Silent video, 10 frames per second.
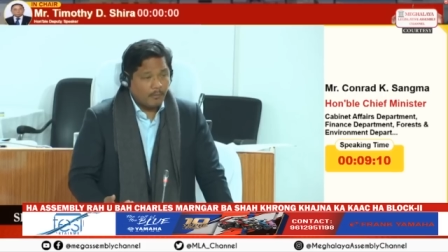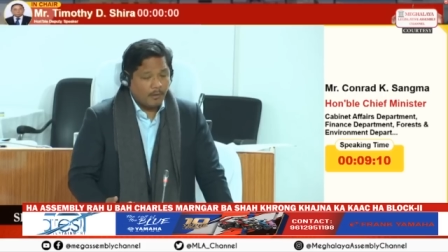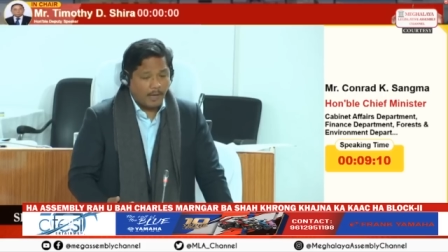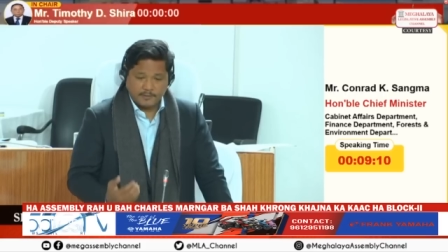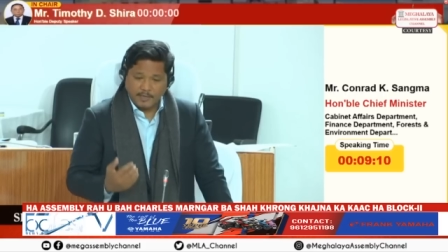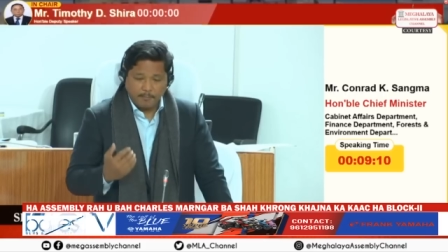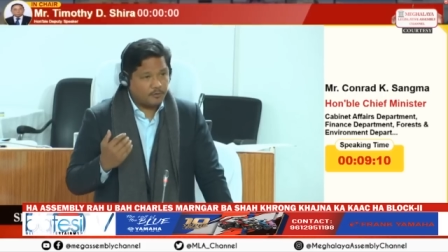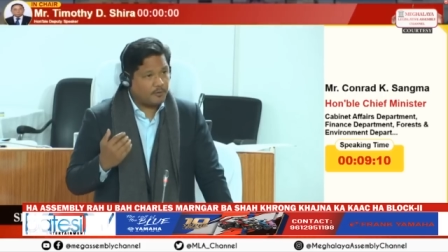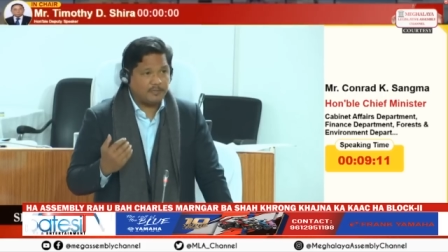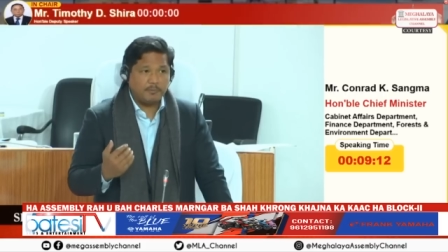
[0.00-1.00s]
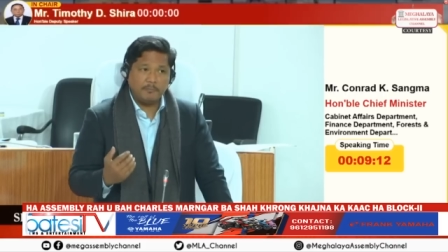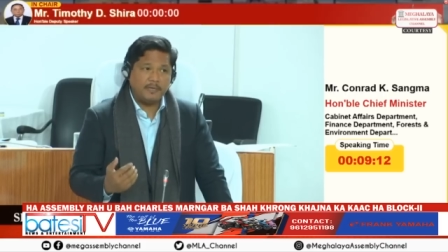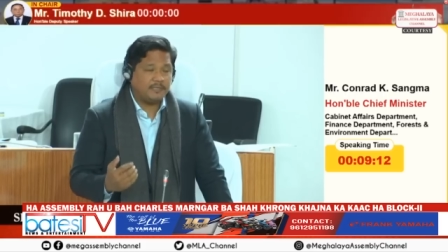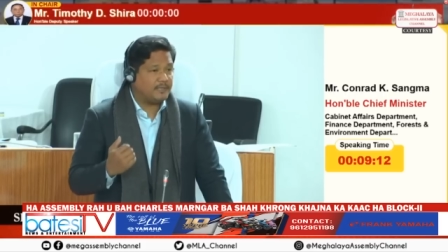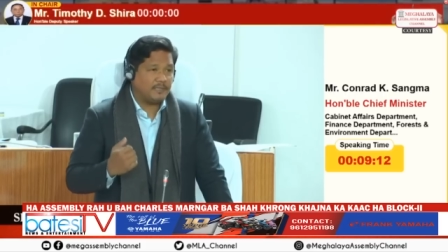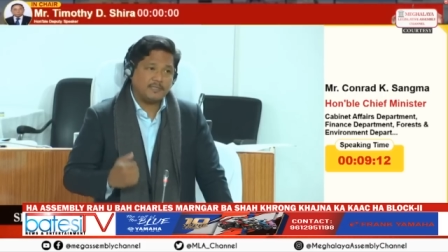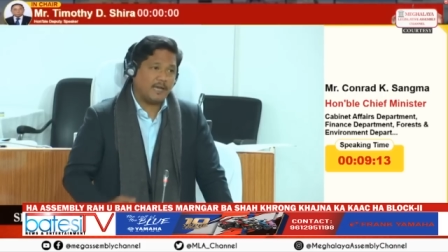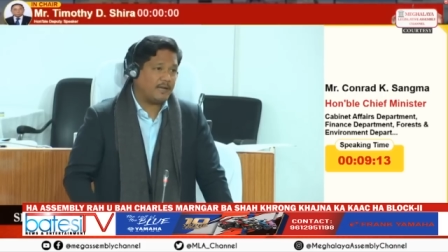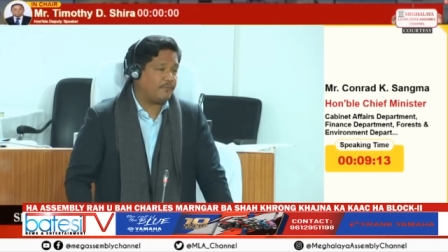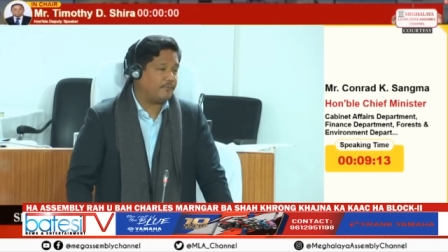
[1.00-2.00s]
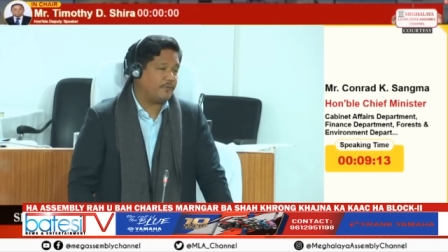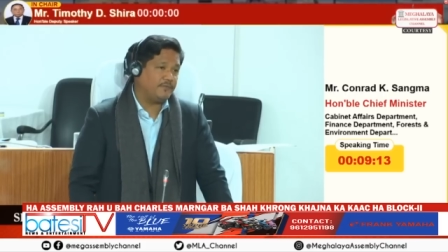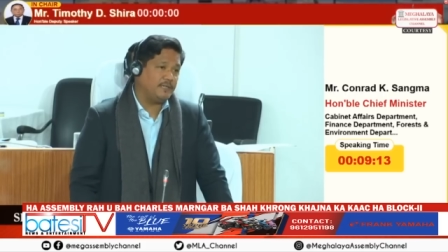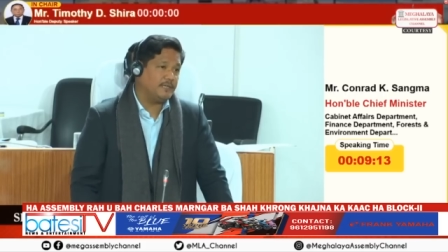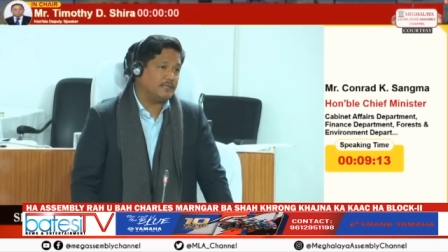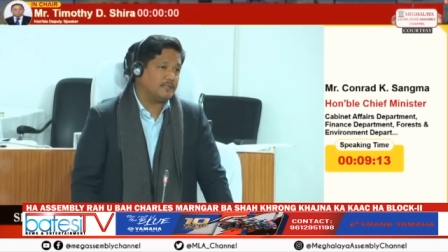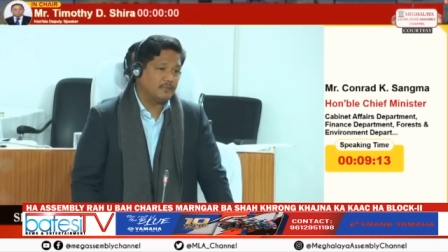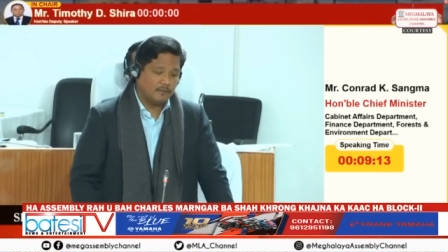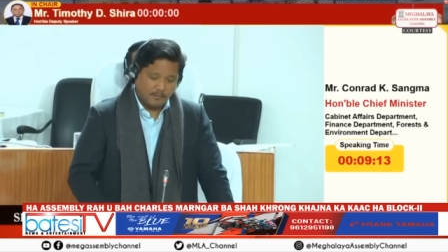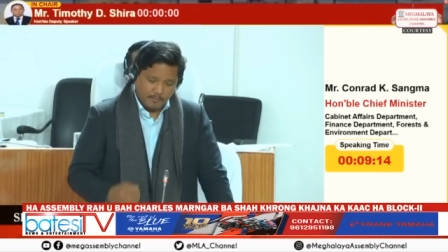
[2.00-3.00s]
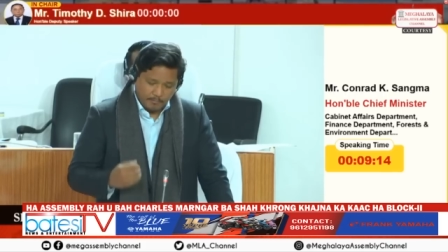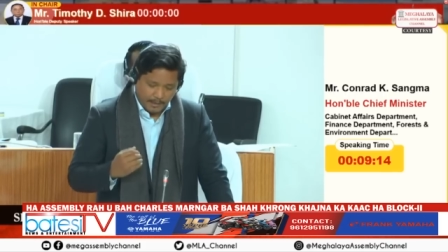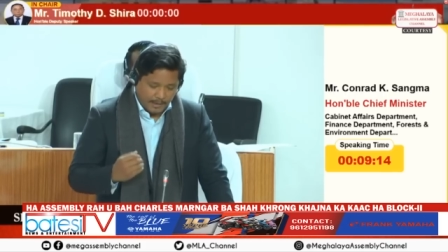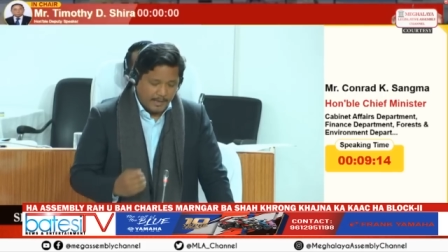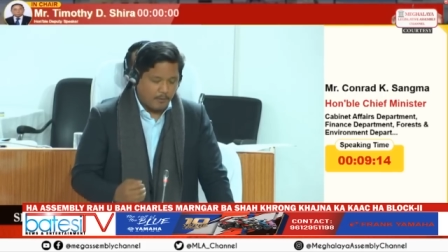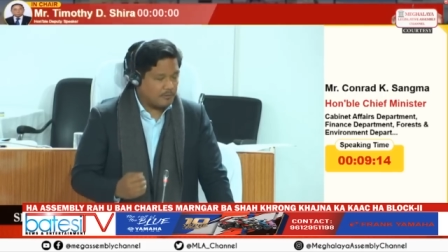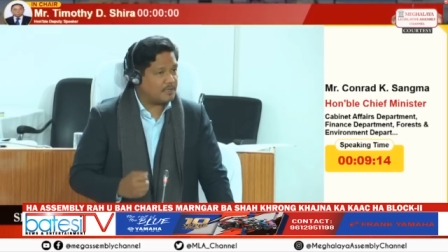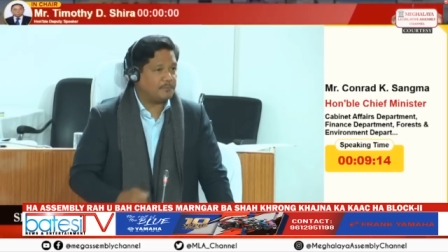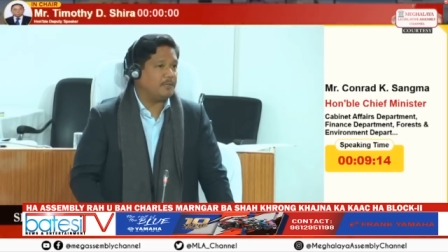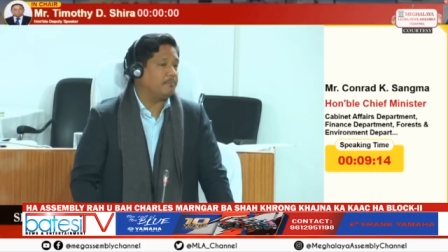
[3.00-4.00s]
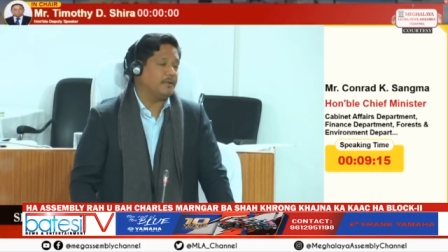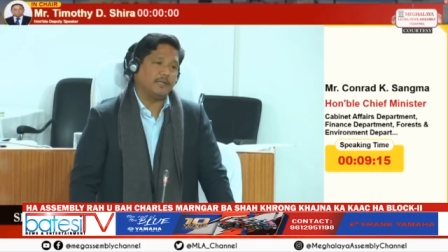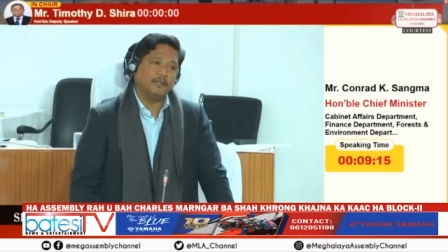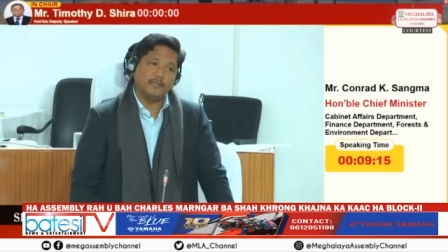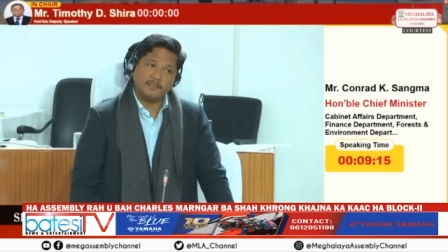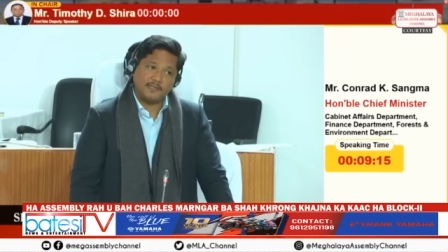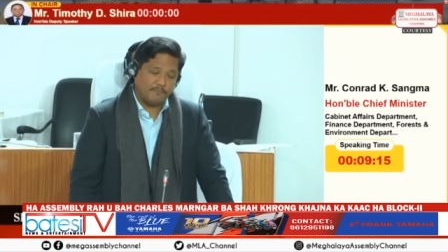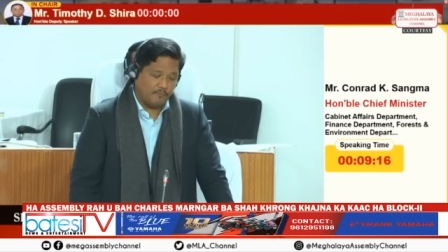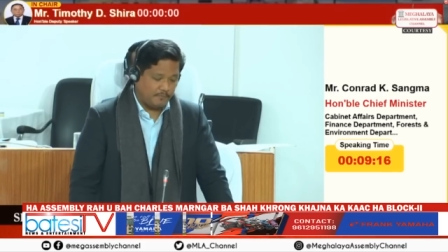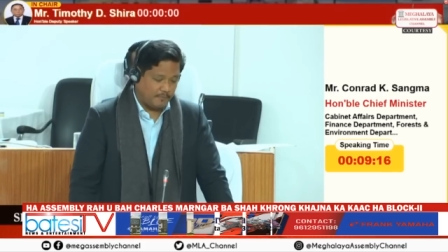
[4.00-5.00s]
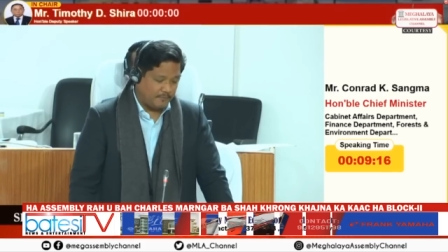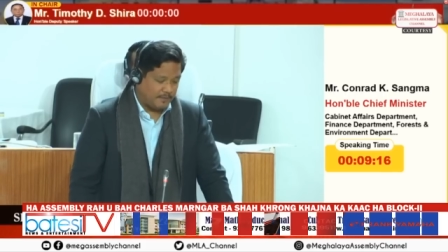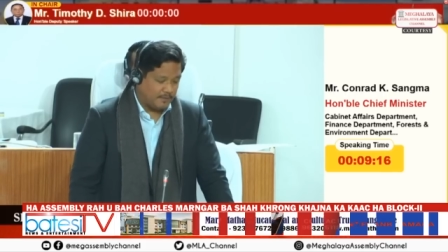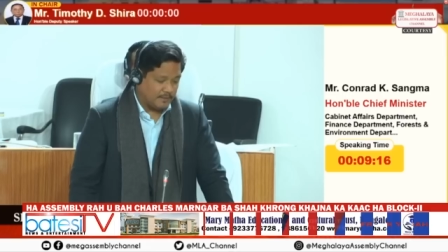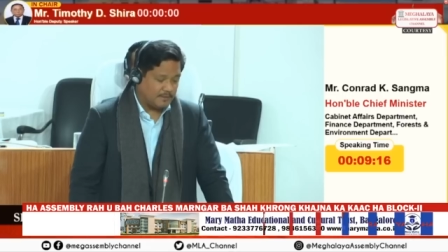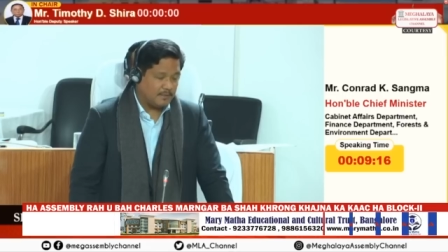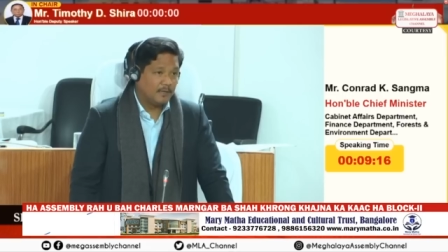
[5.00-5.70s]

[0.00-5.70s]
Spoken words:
Assam also has been maintaining this stand for 50 years. Meghalaya also has been maintaining this stand for 50 years.